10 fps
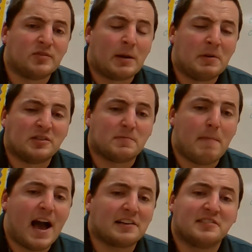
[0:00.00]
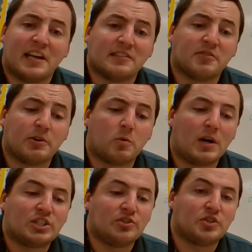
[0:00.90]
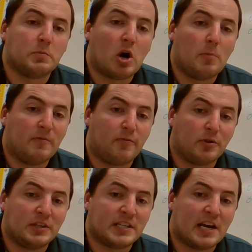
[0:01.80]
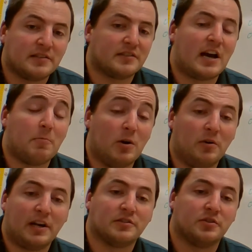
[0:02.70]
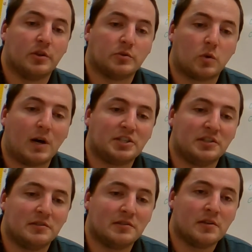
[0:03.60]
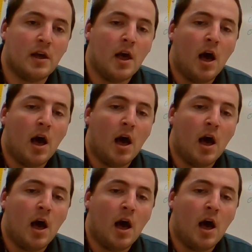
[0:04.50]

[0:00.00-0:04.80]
minutes max answering questions tomorrow before the test, I will answer those questions.